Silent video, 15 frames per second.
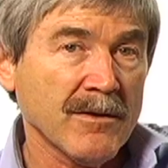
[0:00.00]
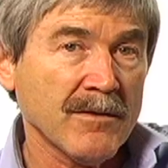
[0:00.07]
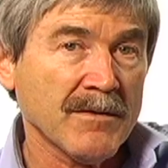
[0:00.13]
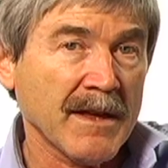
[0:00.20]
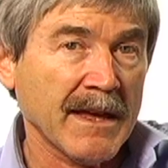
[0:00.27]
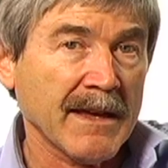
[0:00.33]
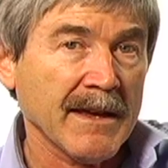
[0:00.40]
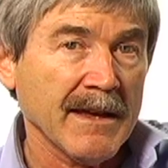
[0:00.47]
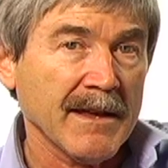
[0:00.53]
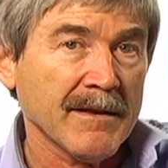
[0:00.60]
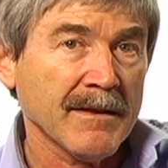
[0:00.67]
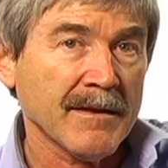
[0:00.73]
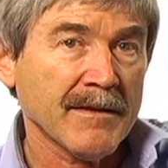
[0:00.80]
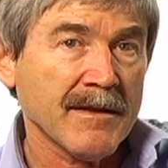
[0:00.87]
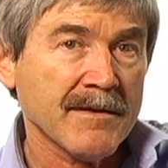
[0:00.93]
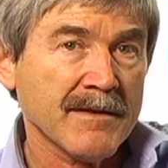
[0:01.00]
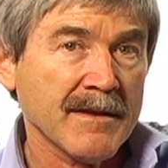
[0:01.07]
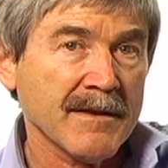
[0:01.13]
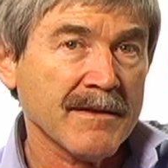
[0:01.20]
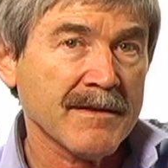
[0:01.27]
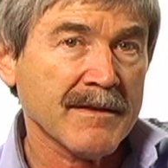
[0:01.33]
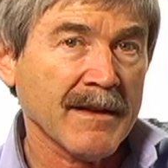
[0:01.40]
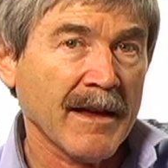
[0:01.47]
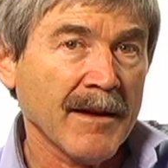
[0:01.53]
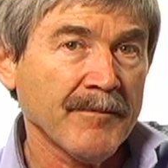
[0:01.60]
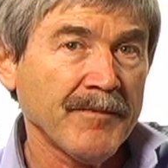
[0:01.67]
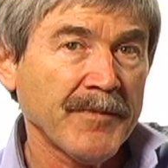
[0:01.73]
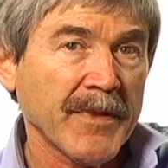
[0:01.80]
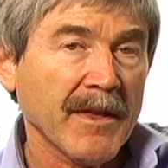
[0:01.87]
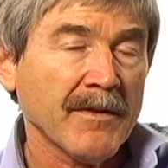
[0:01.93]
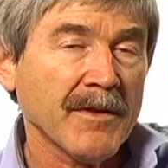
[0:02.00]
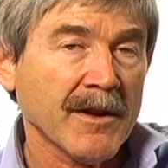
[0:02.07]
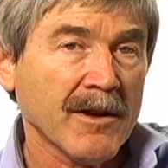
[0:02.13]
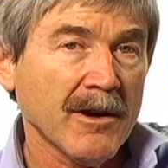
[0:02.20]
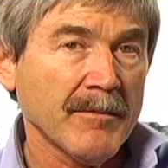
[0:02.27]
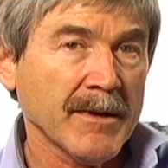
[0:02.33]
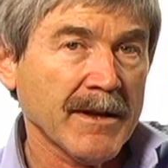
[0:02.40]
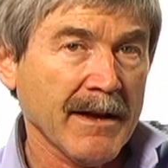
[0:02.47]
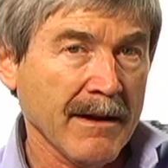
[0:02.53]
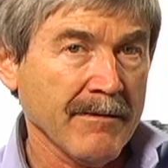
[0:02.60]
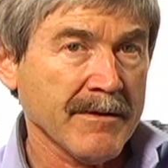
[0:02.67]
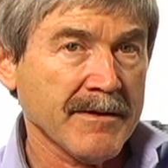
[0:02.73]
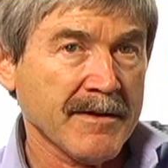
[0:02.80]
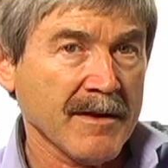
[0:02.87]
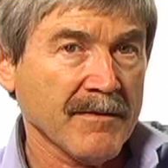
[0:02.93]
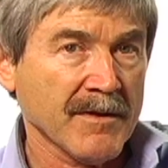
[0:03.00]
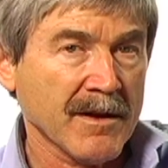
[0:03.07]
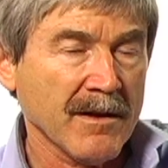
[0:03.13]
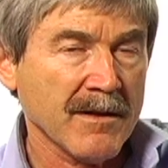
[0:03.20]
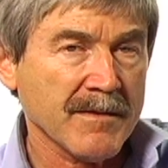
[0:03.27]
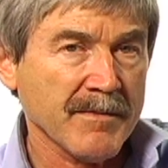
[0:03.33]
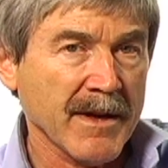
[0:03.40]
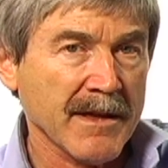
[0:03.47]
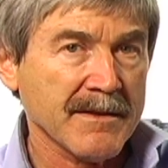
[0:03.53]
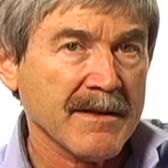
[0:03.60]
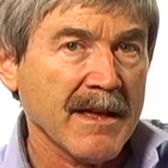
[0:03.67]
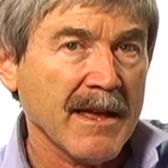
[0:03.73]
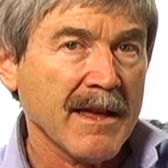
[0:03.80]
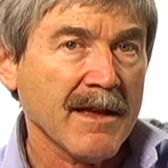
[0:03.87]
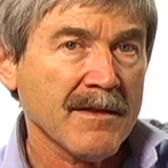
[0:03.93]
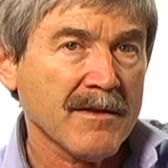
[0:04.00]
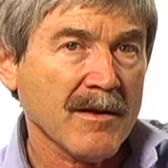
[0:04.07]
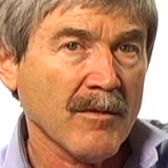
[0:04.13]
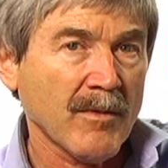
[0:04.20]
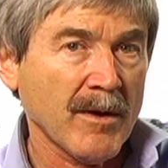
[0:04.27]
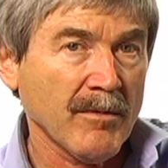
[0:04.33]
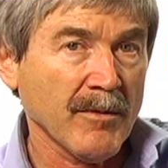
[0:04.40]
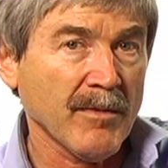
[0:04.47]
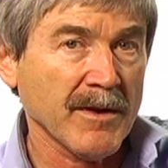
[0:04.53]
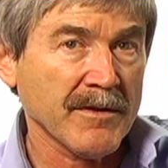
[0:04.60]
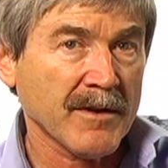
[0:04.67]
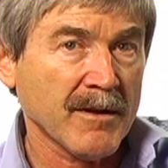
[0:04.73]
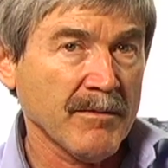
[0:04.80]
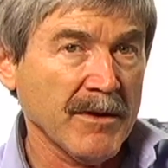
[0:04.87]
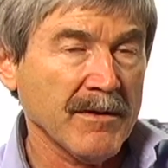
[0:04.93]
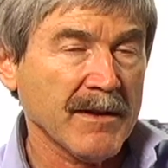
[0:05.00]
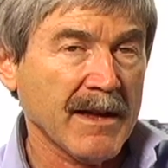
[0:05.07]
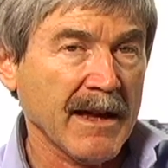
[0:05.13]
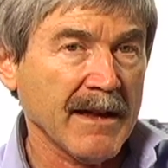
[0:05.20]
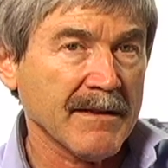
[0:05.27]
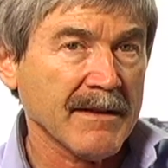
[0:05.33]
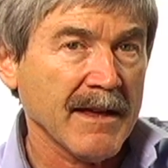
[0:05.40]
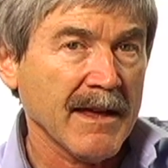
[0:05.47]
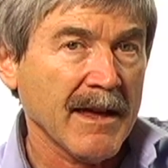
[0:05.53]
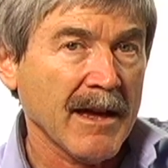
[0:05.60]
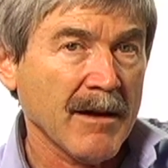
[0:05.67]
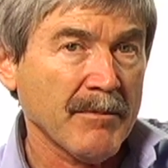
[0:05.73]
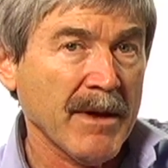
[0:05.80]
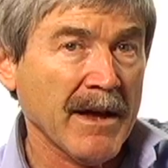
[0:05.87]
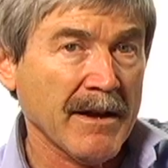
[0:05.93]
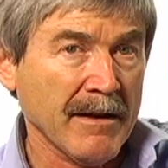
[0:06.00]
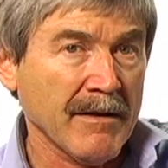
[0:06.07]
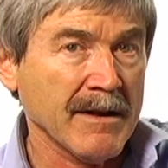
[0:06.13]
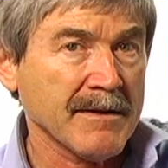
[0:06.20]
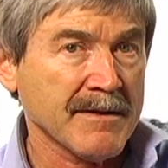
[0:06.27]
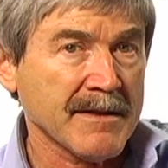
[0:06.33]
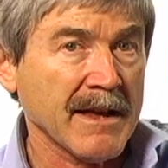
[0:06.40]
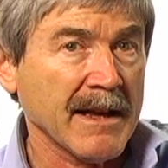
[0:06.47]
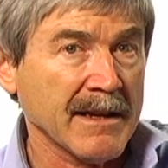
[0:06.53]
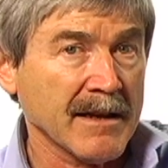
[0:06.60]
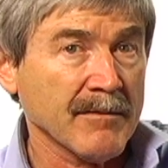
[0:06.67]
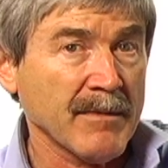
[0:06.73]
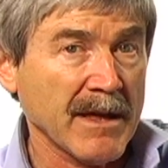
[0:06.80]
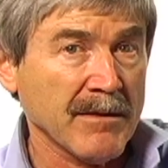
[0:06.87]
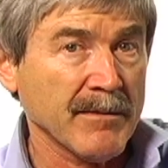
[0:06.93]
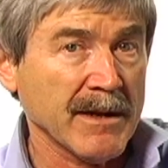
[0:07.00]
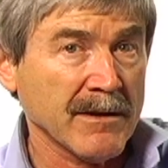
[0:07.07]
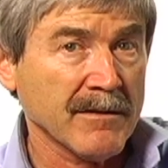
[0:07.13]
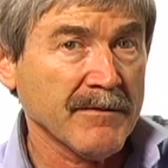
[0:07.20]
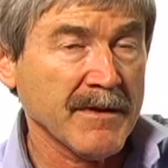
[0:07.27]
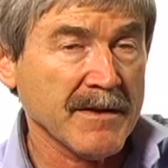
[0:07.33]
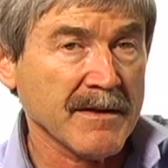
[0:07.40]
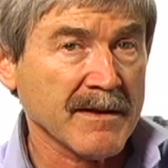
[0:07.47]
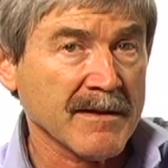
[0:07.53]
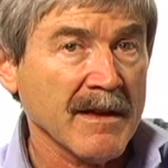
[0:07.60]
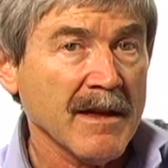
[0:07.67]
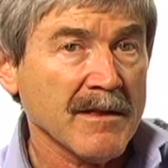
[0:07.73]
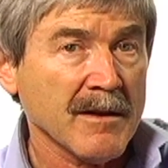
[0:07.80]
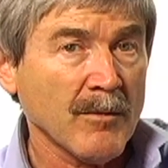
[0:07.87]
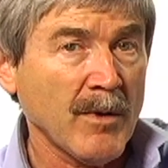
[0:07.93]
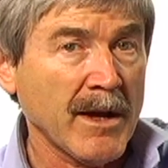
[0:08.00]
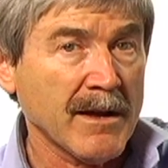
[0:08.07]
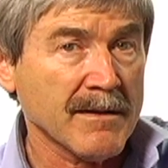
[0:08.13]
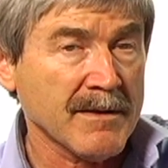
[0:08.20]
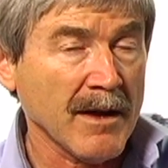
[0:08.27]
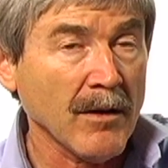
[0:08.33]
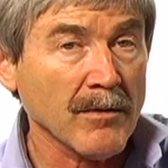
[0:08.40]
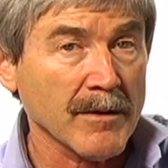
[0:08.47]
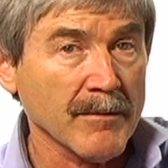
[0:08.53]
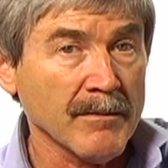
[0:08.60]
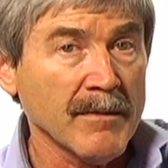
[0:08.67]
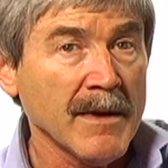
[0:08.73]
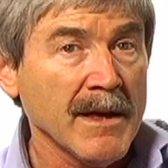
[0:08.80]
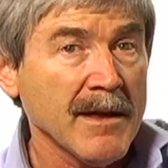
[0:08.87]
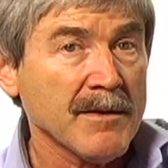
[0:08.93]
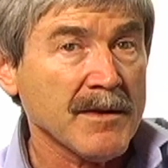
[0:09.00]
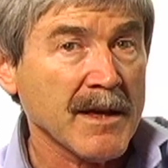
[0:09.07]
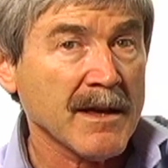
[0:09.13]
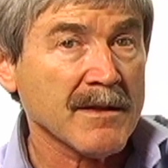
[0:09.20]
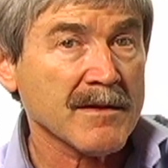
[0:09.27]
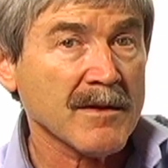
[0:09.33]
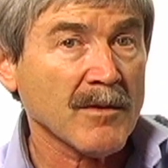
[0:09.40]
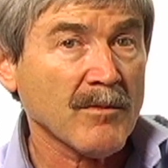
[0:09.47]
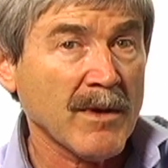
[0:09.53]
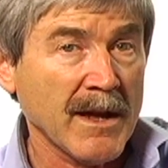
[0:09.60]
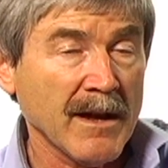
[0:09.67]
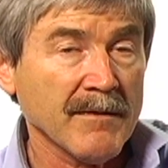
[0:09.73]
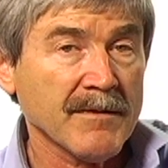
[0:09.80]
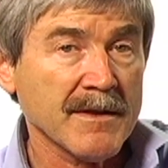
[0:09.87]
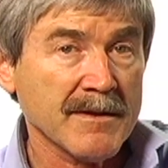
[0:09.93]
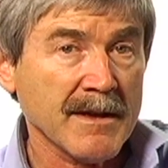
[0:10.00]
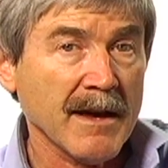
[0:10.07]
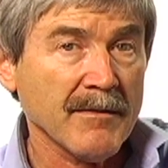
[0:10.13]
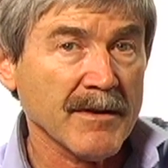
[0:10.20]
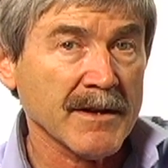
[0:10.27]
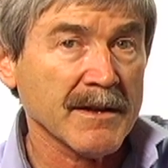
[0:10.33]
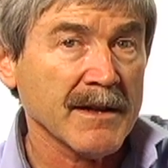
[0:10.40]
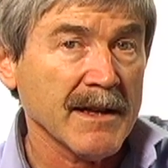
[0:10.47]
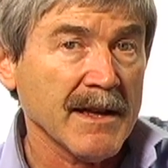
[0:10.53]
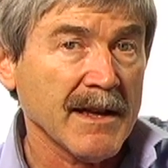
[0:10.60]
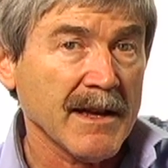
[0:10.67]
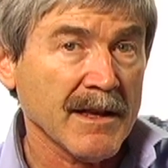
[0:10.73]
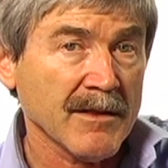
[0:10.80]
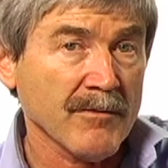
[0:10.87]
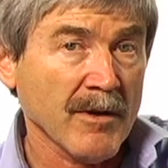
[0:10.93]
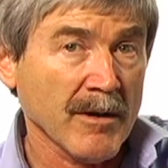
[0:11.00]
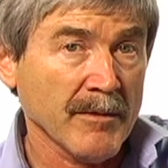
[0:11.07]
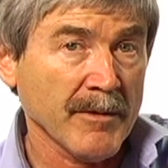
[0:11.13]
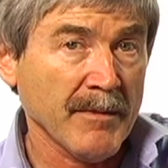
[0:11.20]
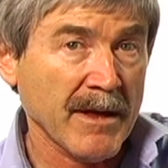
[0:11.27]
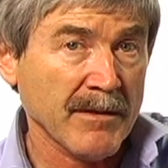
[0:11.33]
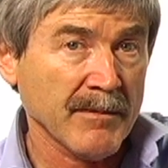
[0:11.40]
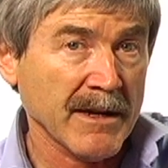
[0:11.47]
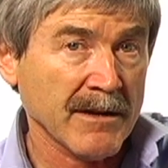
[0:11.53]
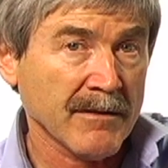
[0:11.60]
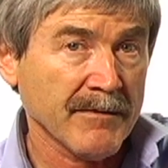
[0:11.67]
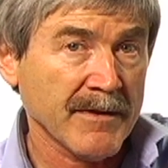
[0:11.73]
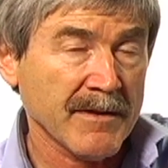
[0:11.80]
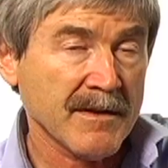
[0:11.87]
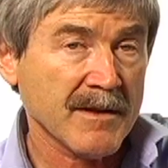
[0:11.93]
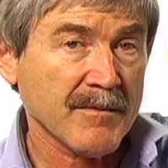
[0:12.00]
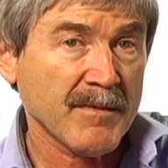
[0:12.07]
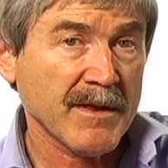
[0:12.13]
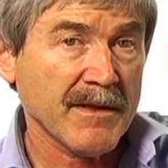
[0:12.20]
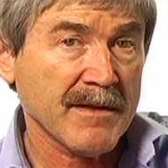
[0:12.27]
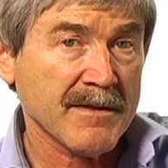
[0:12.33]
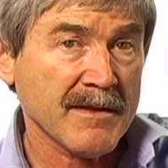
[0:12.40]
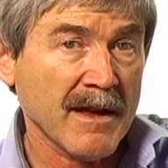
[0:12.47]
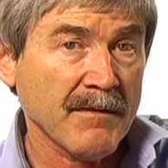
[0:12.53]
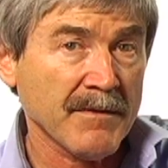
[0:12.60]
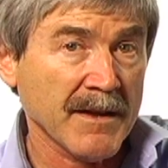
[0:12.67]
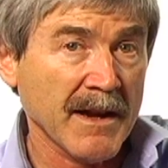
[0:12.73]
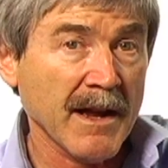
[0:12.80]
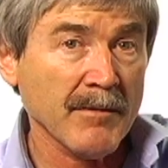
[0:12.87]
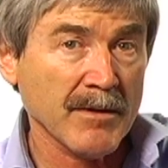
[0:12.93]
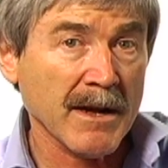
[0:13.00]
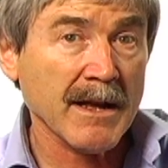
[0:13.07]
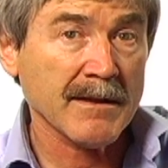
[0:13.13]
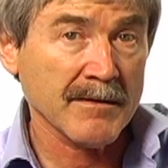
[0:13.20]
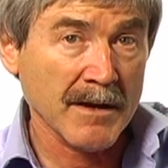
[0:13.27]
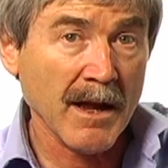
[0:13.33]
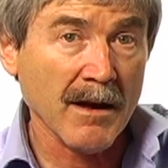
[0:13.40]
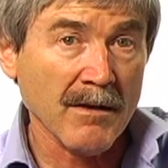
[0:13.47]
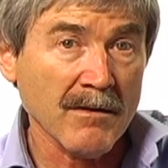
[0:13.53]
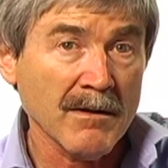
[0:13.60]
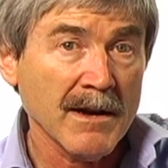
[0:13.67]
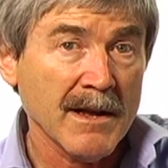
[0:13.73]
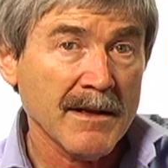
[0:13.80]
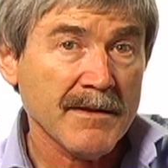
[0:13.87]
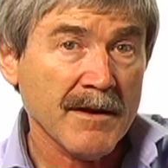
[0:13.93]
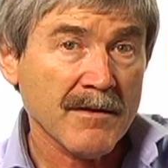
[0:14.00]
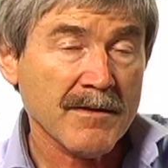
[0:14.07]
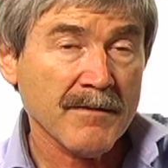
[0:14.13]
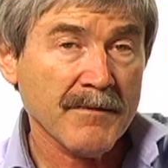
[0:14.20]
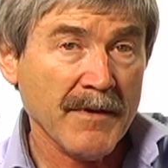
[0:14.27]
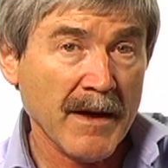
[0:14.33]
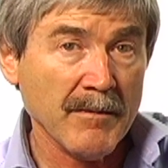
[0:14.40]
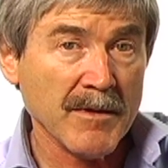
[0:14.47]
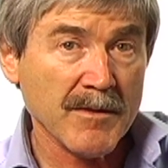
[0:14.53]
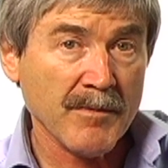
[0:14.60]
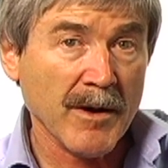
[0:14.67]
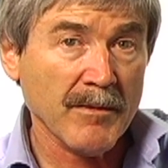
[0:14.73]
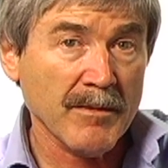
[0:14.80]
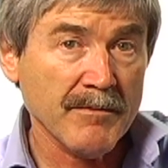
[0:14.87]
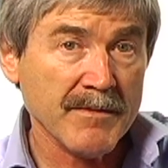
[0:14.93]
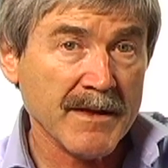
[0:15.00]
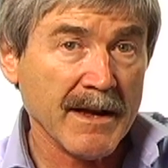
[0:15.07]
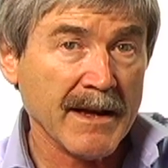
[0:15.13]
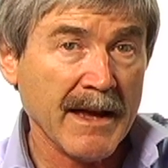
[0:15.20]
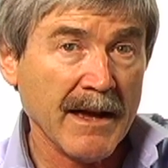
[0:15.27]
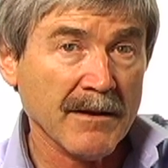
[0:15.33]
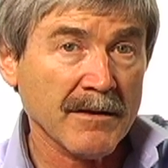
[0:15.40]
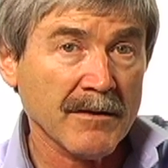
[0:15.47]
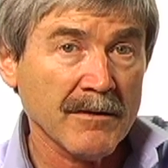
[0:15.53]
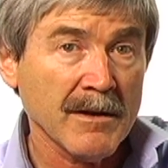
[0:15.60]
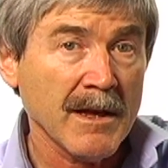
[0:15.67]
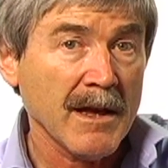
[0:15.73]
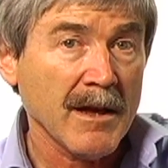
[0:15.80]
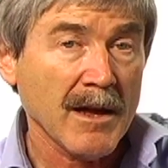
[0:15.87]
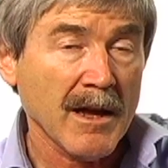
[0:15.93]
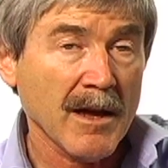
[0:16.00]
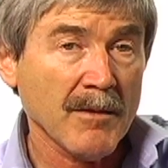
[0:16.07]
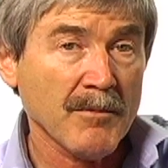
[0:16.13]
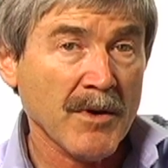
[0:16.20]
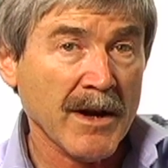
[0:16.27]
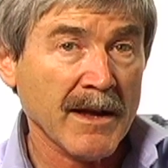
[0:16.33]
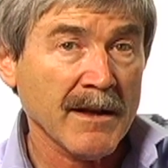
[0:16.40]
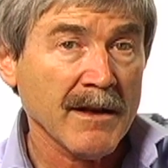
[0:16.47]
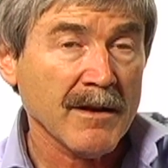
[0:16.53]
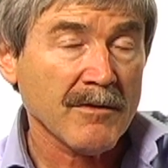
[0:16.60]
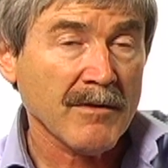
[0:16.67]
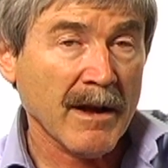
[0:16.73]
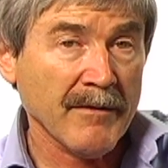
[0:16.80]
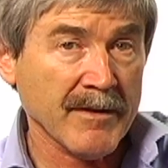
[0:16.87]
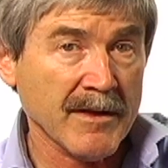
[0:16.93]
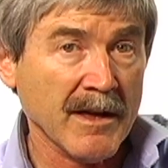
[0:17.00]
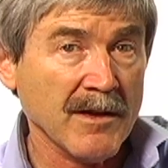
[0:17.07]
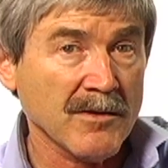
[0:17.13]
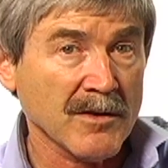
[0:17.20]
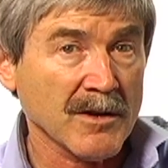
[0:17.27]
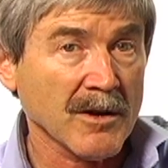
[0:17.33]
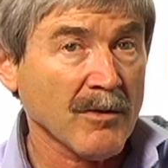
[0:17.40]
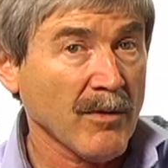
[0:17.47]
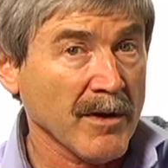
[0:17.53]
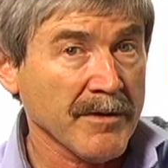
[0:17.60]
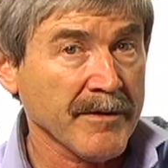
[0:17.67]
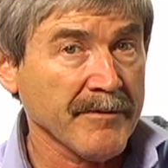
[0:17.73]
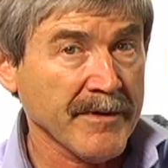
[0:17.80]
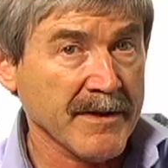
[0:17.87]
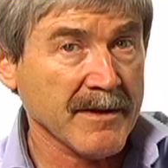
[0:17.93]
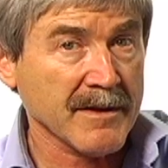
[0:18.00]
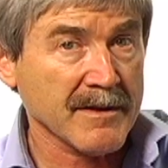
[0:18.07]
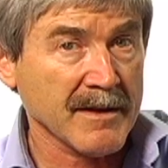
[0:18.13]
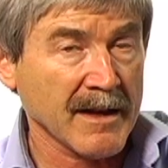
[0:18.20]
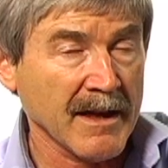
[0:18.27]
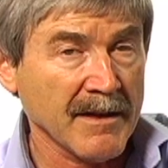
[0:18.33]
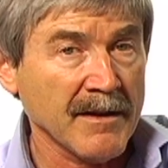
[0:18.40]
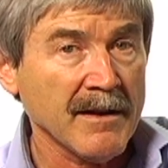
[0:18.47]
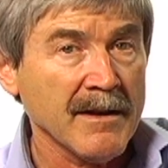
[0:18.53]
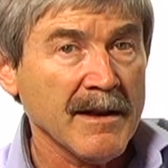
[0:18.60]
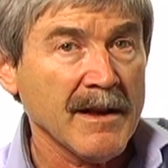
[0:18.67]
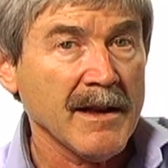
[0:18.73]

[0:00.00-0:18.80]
do think that this is um, the common currency of the cosmos. And so we would want to communicate about our understanding of mathematical physics. So we could tell them things that we have discovered in the realm of mathematical physics, but there's stuff that I would like to know. There are some famous problems, like how to uh, bring gravitation and quantum physics together,